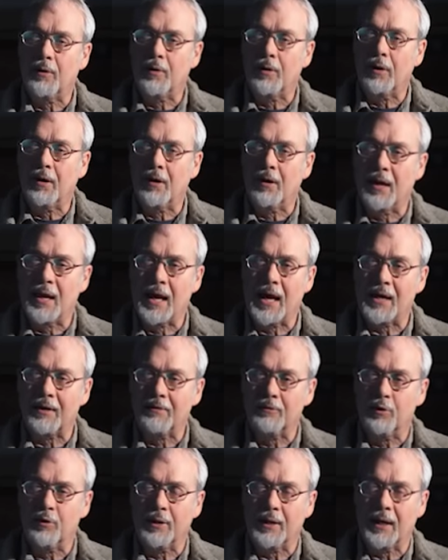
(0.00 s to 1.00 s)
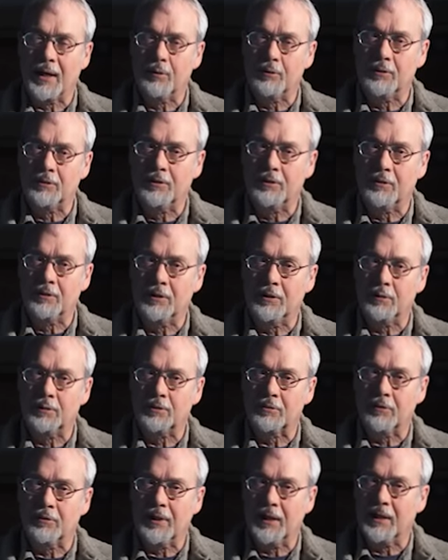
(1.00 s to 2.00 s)
A lot of what I was doing was
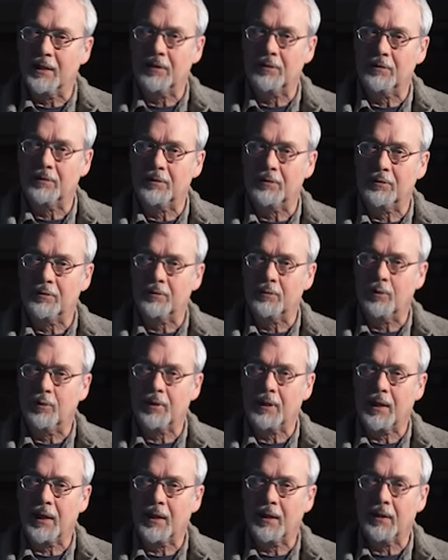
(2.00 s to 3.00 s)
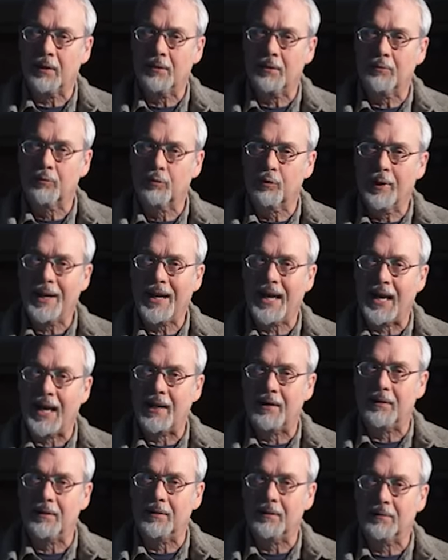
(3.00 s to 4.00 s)
related to what I
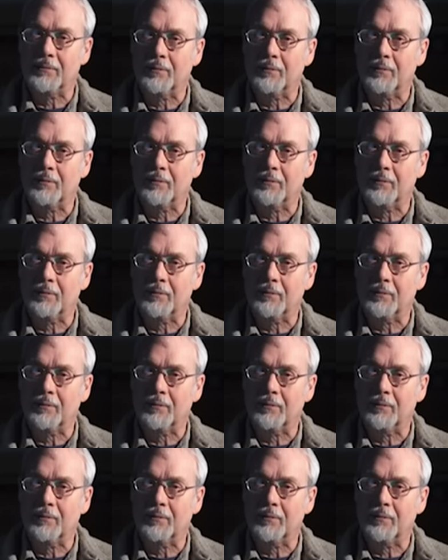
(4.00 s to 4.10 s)
read.